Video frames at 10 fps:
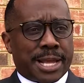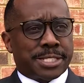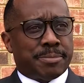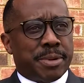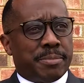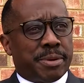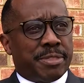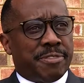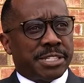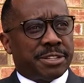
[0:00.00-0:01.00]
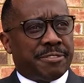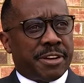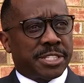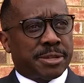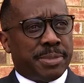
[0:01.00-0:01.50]
as a member of the Veteran
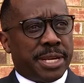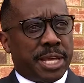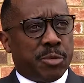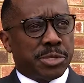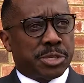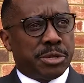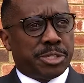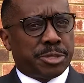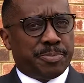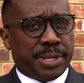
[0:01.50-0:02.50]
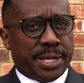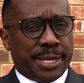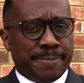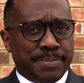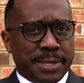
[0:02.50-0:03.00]
Affairs Committee, it was good to
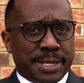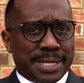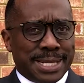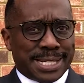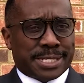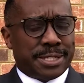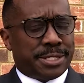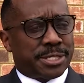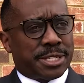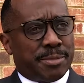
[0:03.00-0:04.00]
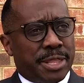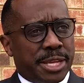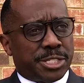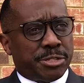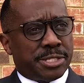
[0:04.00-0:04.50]
be listening to some of
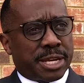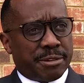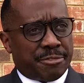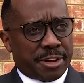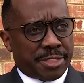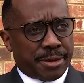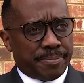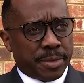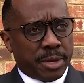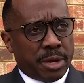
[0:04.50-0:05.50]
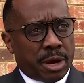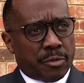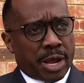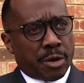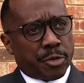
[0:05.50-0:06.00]
the issues that confront them
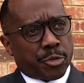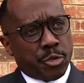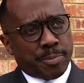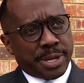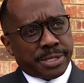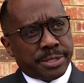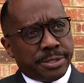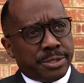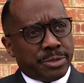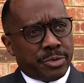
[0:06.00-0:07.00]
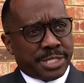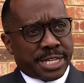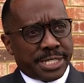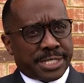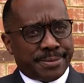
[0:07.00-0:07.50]
around recruitment,
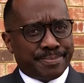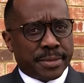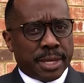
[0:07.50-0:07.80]
retention.